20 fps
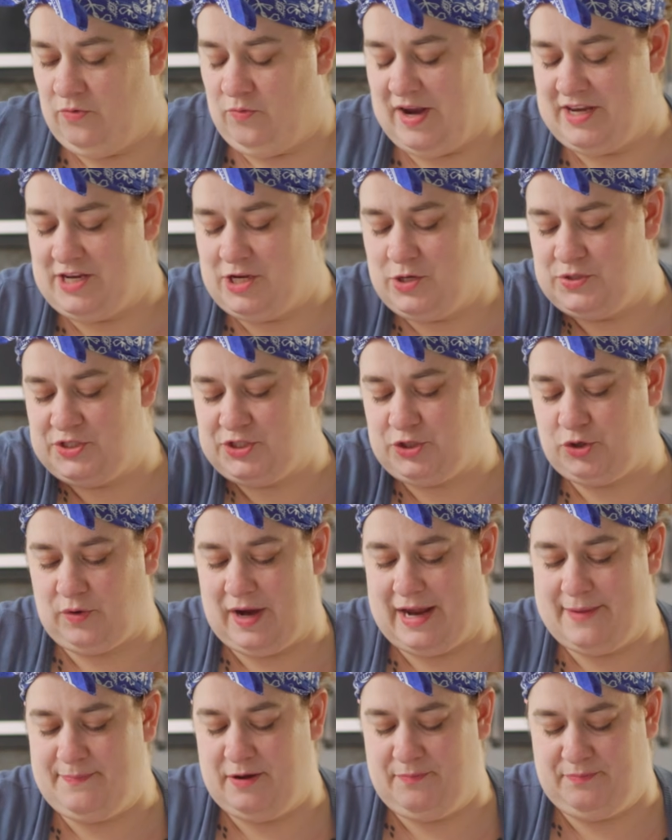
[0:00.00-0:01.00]
When you
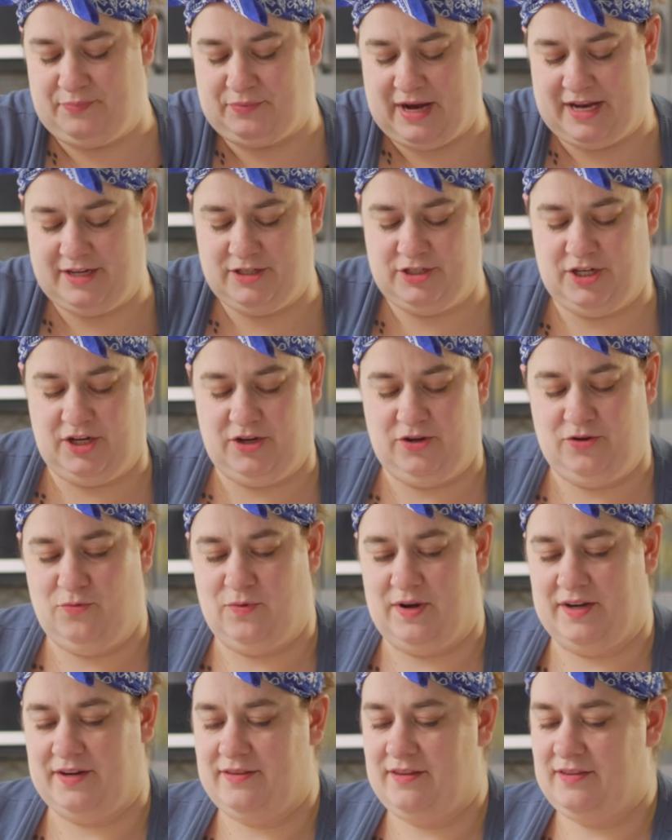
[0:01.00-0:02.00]
scrape a bread dough,
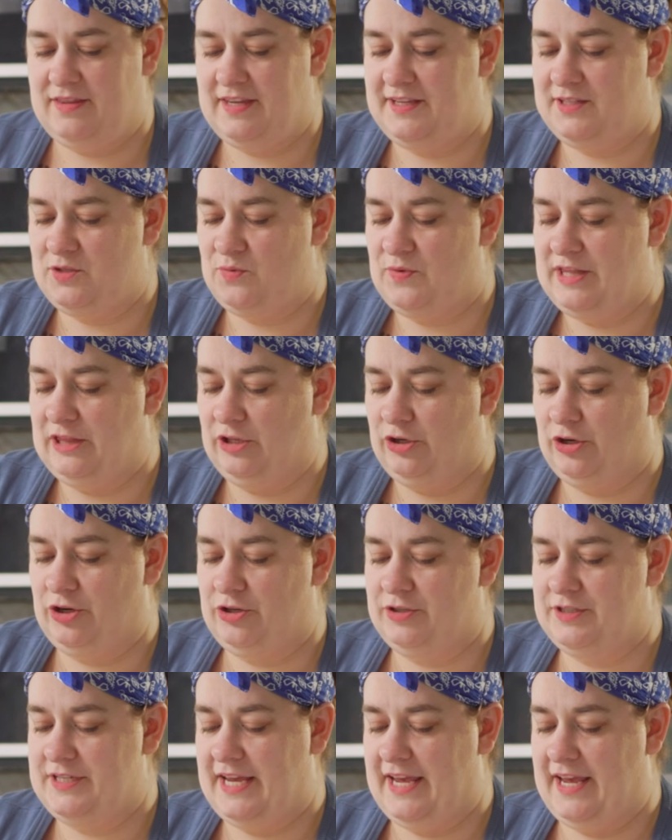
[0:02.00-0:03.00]
one of the things we
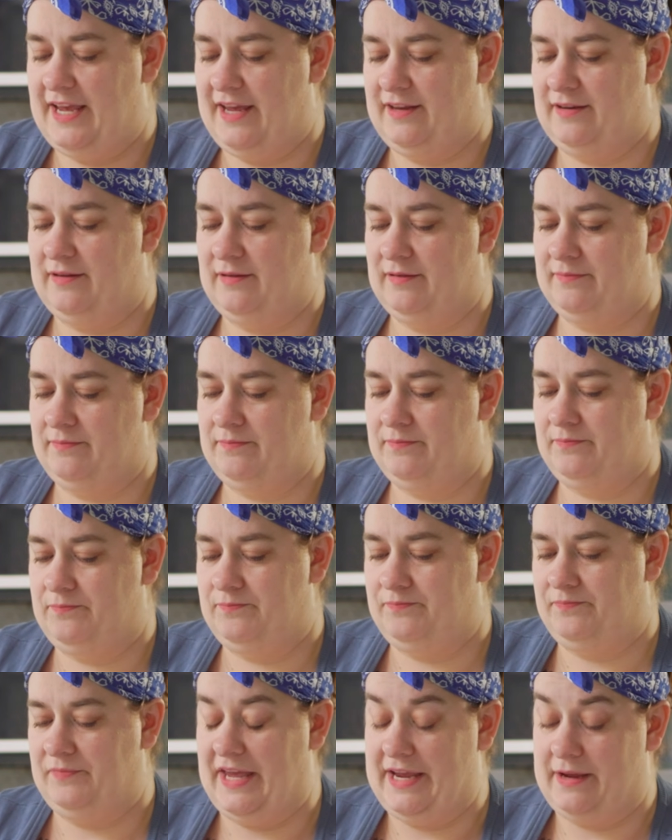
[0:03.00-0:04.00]
learned in
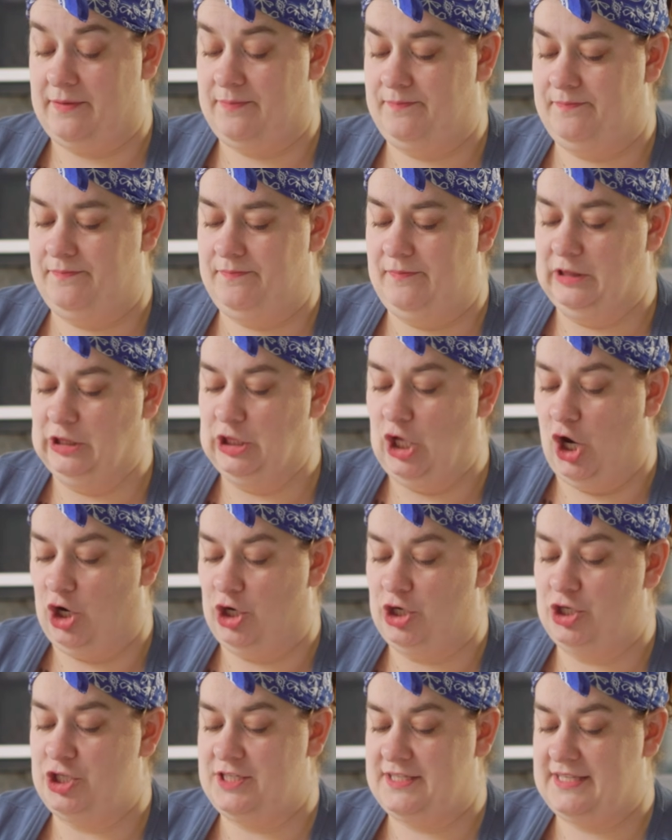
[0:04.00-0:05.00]

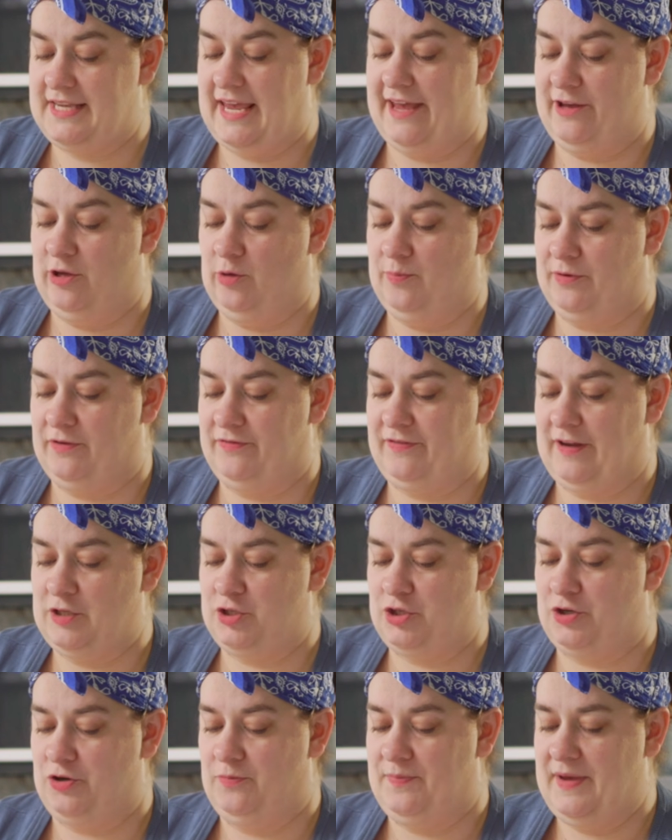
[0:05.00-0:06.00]
large scale
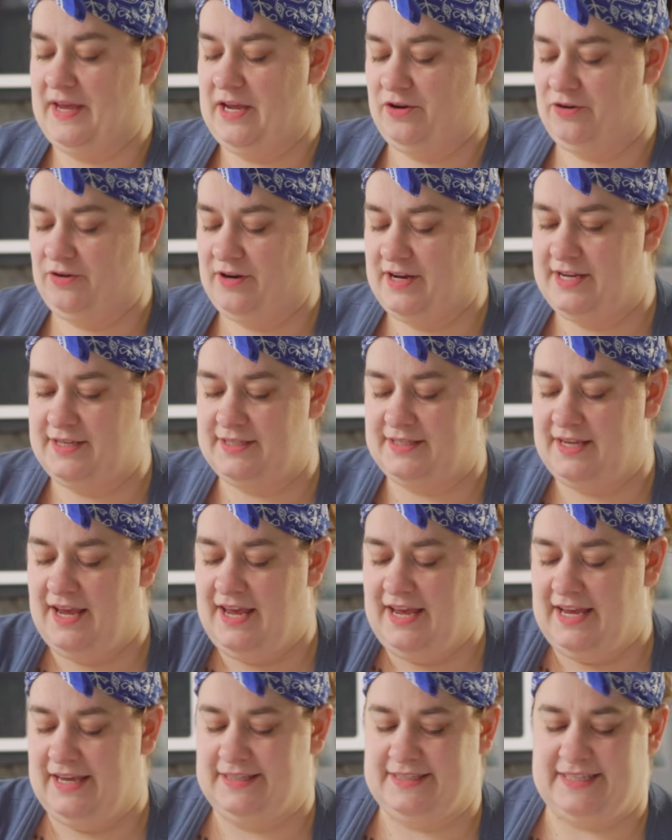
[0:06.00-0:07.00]
professional bakeries
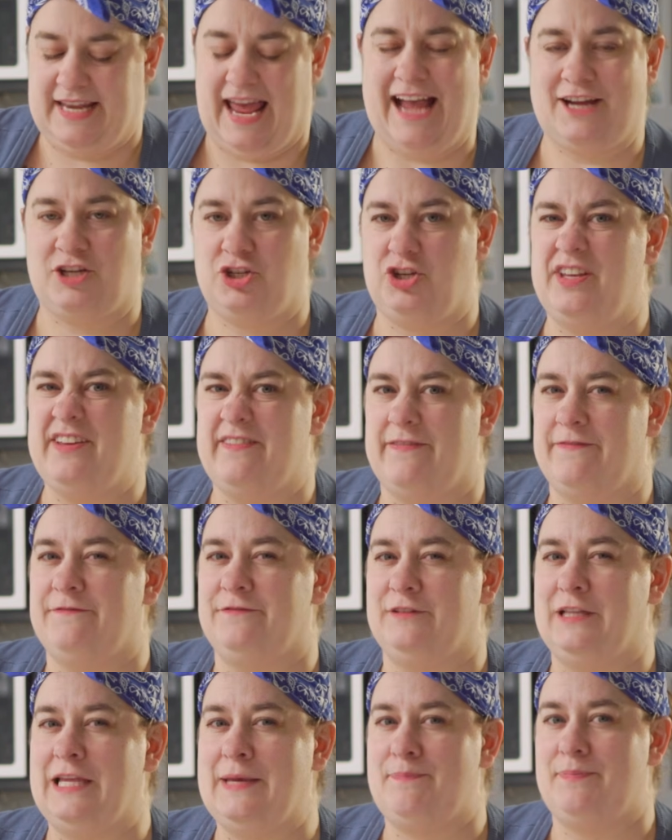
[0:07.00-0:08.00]
is to actually
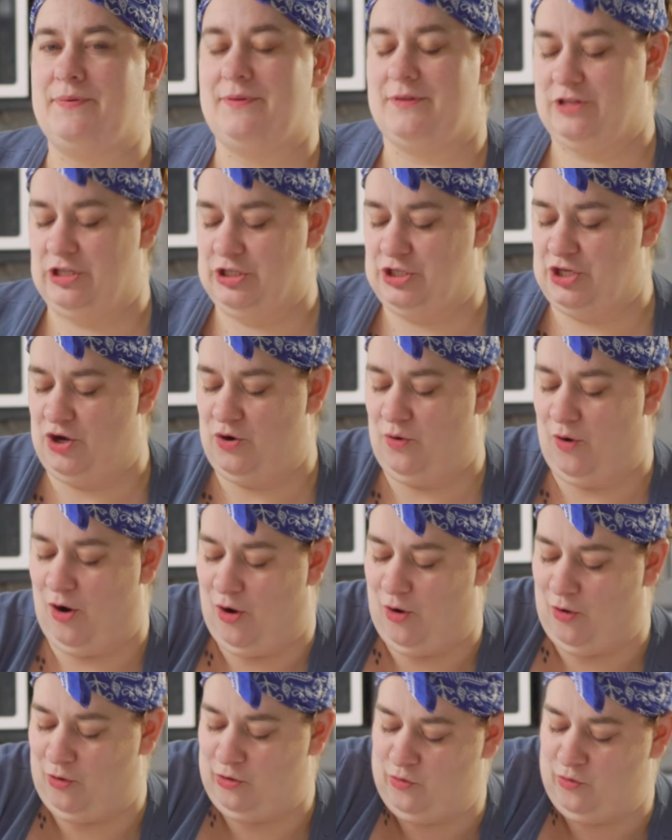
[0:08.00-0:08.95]
flip the dough all